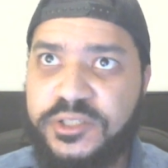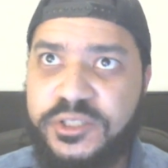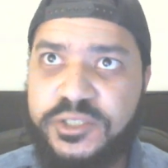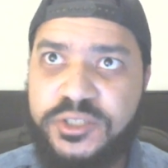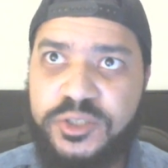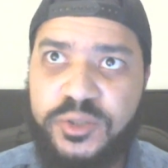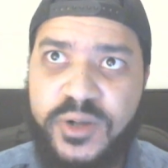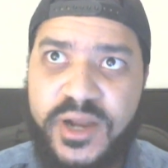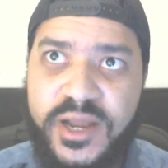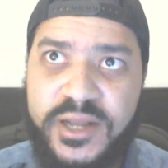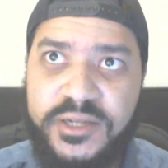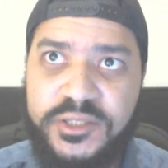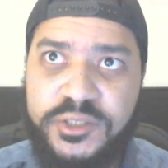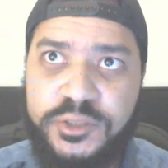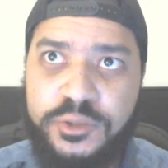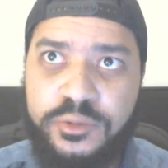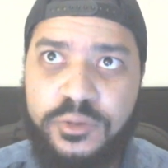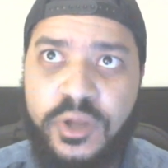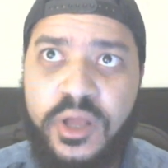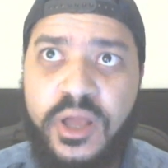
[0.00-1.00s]
she's trying
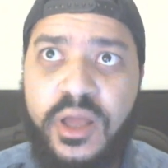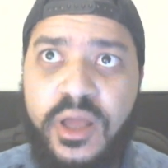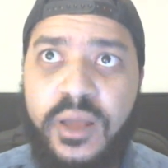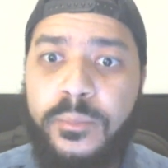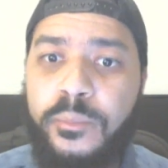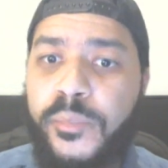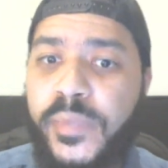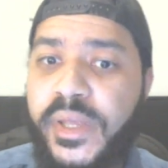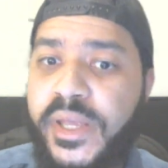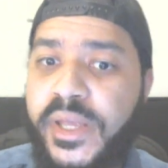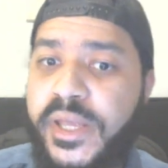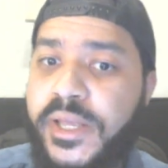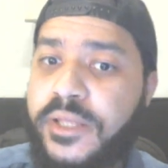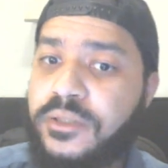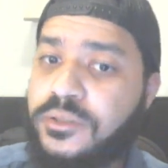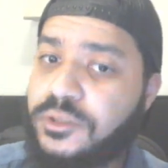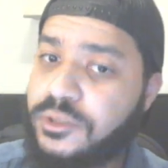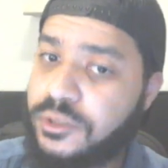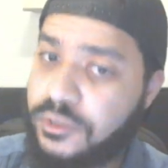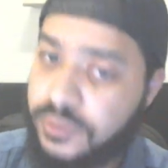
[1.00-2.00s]
to Me
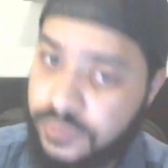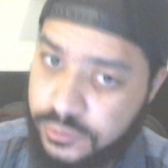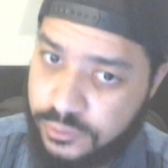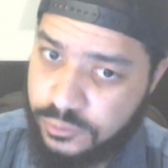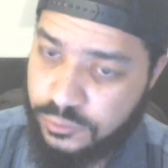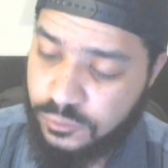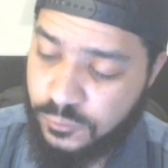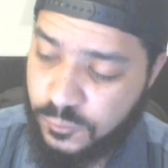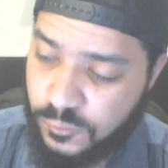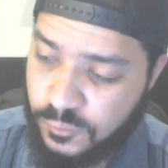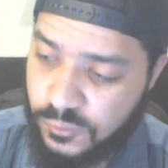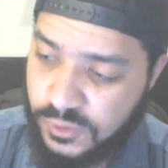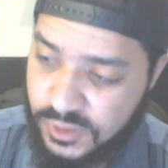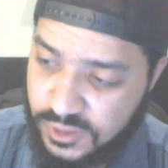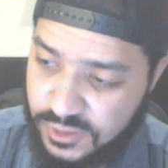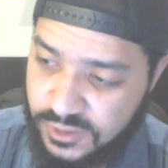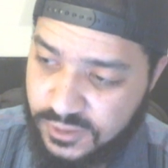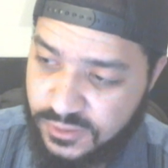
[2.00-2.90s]
Too.